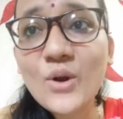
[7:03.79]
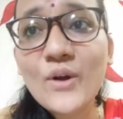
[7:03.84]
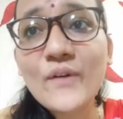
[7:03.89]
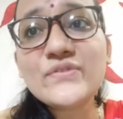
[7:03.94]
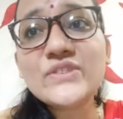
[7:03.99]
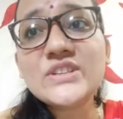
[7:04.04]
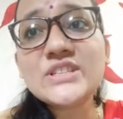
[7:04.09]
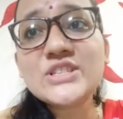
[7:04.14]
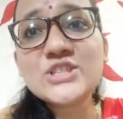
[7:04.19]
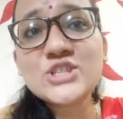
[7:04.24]

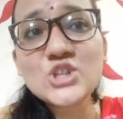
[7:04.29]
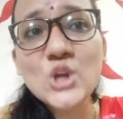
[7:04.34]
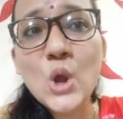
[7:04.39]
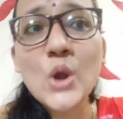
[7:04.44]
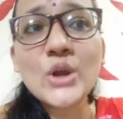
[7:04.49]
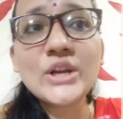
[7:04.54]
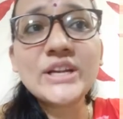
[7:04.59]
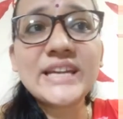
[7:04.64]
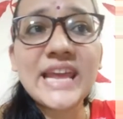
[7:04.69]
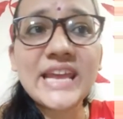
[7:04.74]
of the
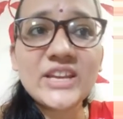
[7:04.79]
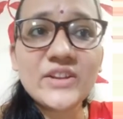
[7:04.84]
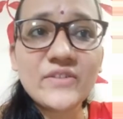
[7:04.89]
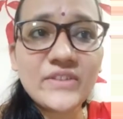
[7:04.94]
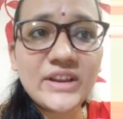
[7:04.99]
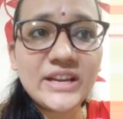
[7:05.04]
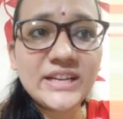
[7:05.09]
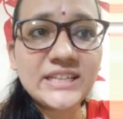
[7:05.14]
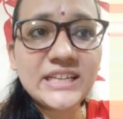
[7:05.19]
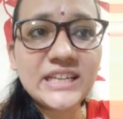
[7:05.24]
stock
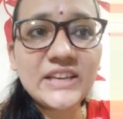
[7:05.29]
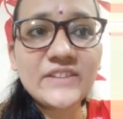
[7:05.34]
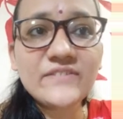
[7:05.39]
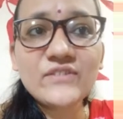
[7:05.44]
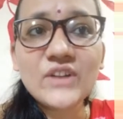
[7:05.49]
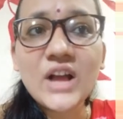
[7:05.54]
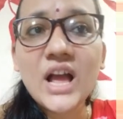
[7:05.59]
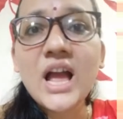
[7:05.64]
derivative